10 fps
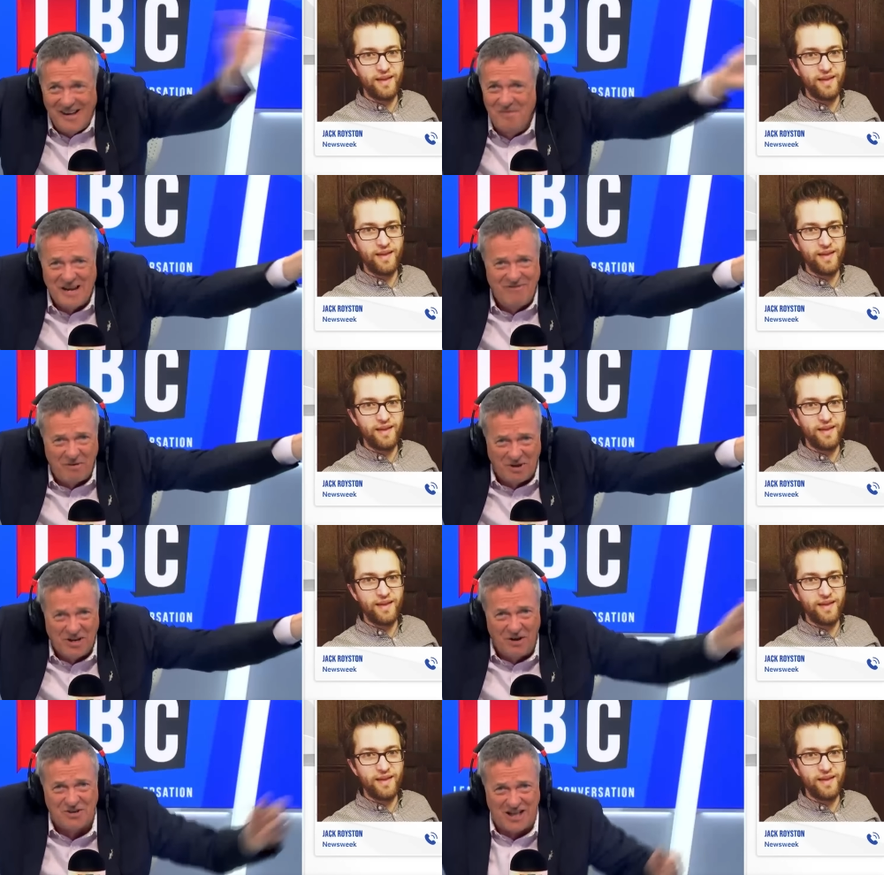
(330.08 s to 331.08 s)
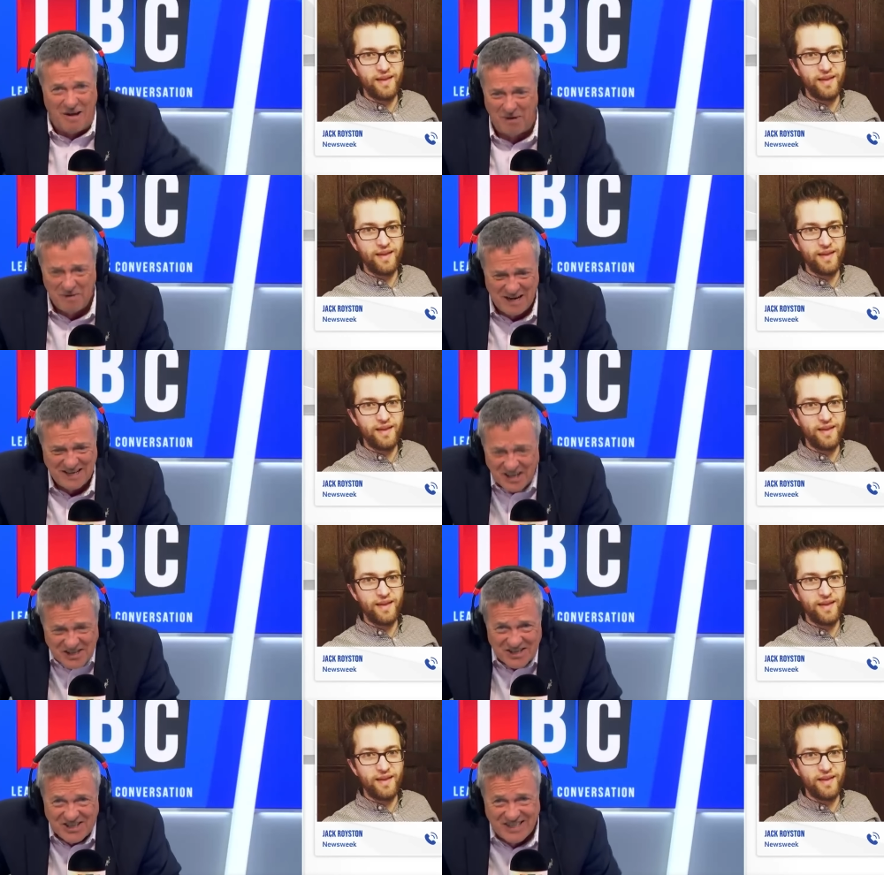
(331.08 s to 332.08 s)
Speaker 1: I mean, everyone knows that, but I mean, it
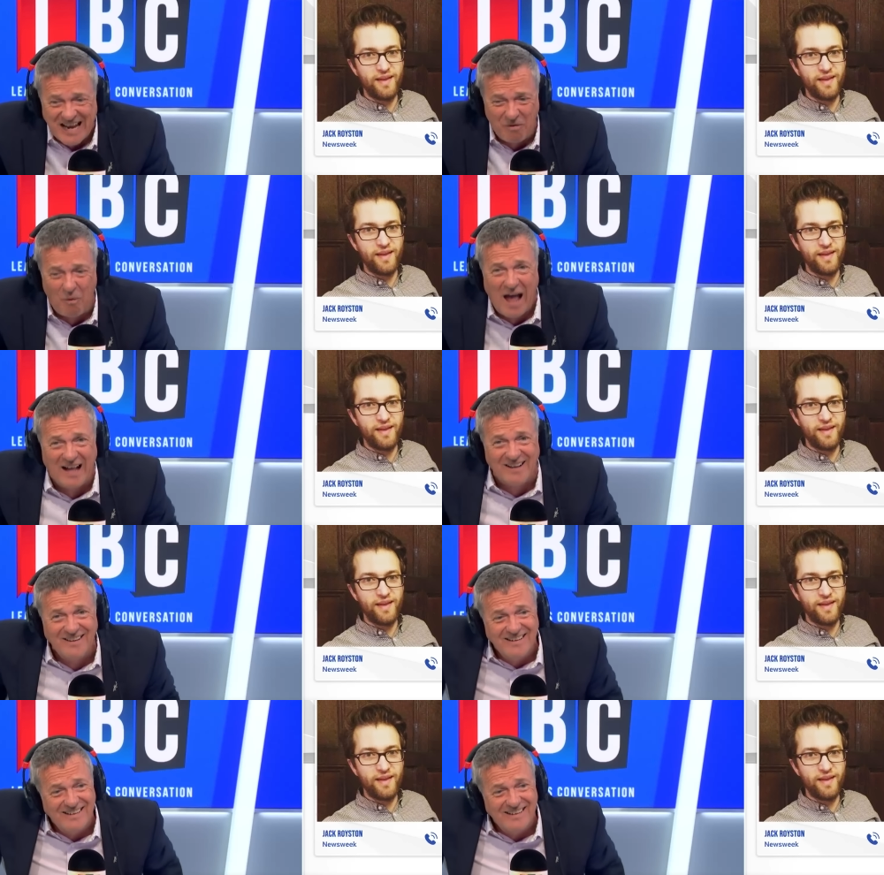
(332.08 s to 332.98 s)
doesn't sit well